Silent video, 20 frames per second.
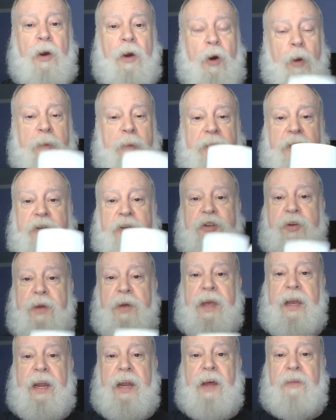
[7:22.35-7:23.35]
hoping that you
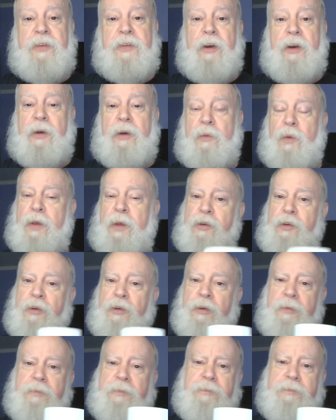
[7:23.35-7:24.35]
get out there, and whether
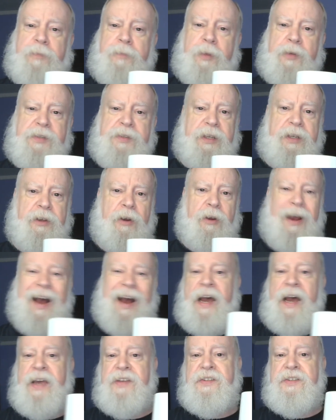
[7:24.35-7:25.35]
you're using your
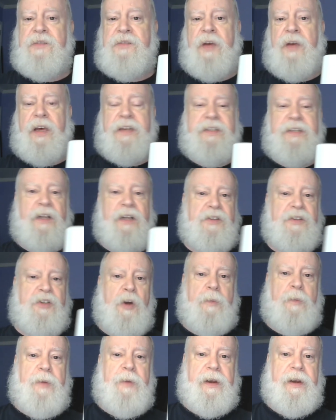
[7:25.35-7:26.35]
eyes, a
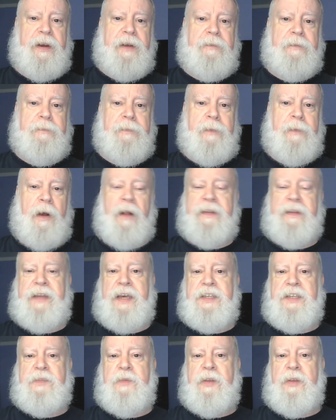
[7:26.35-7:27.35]
telescope on an
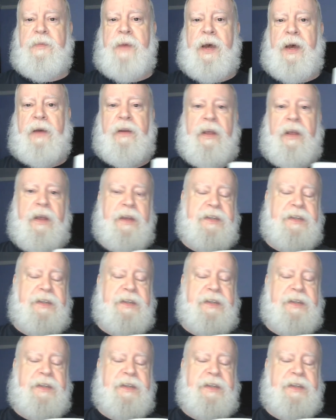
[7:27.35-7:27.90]
alt-azimuth mount,